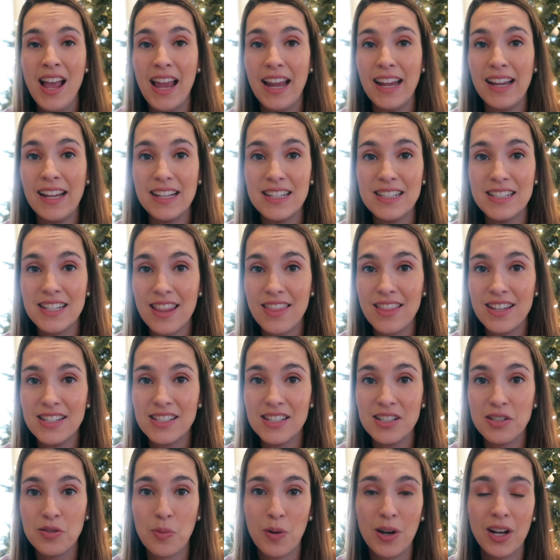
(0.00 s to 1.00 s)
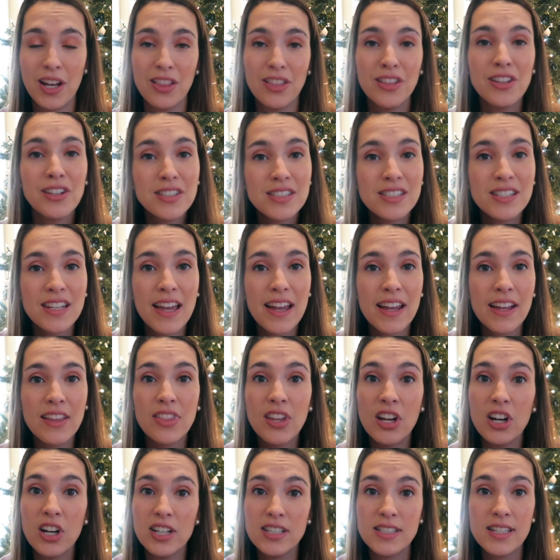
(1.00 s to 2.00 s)
and this is what it looks like
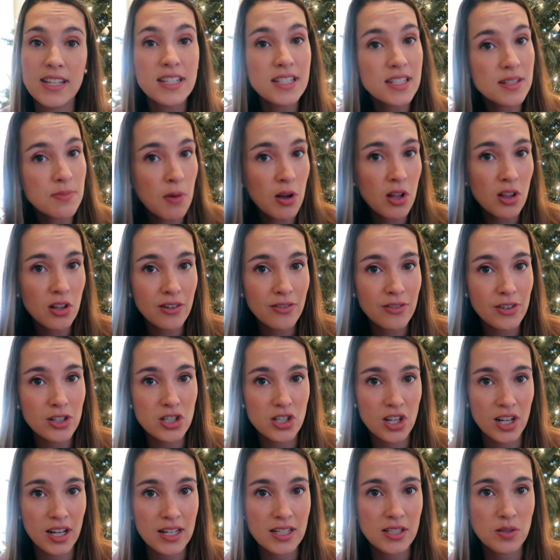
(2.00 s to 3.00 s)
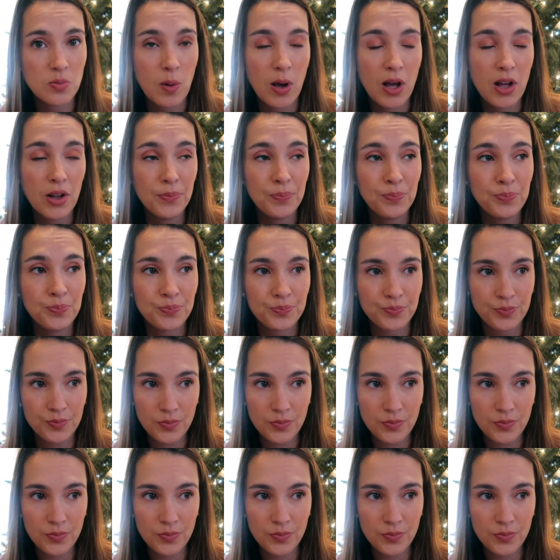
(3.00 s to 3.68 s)
there is a smaller version as well